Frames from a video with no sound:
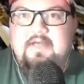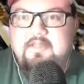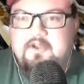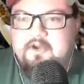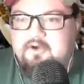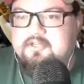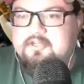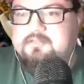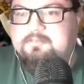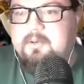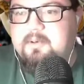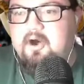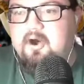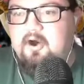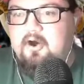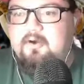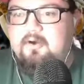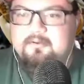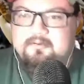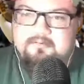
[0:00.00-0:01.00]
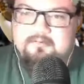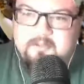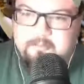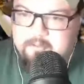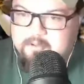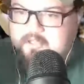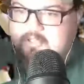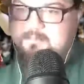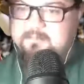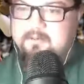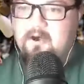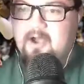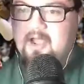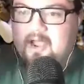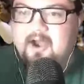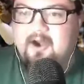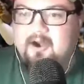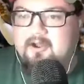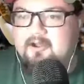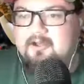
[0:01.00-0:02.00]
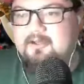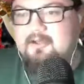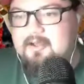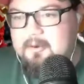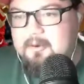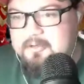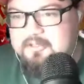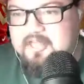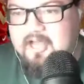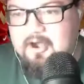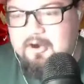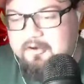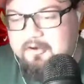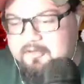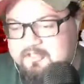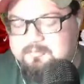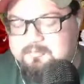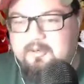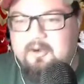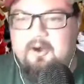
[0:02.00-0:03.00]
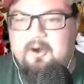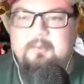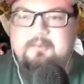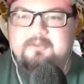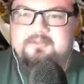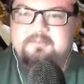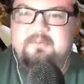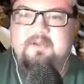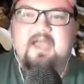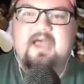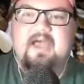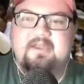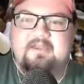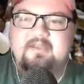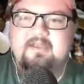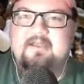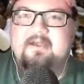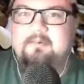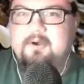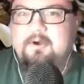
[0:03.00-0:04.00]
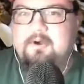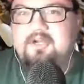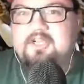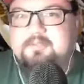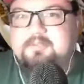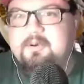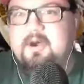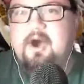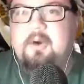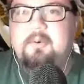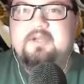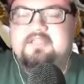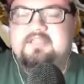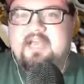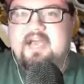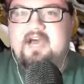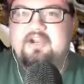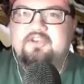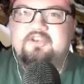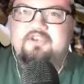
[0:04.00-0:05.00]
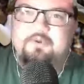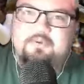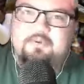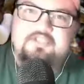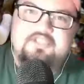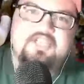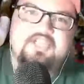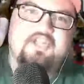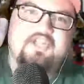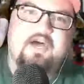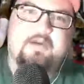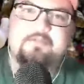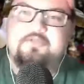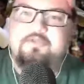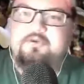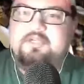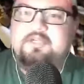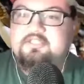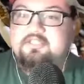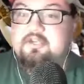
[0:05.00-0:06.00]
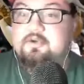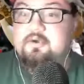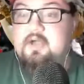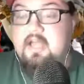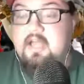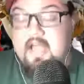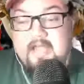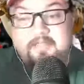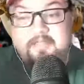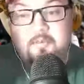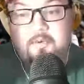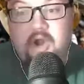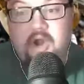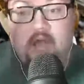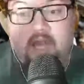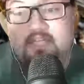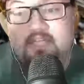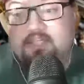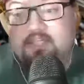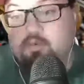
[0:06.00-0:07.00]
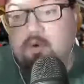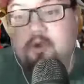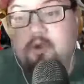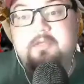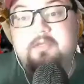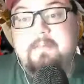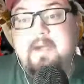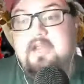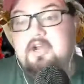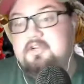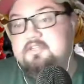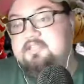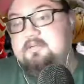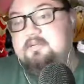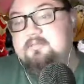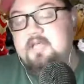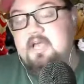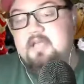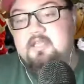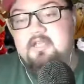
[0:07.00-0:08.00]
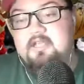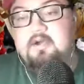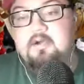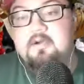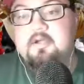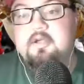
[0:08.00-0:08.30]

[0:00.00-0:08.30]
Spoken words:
Chris Paul era without Chris Paul was bad. When Chris Paul went down and you were still up 3-2, and the Rockets were the better team that year.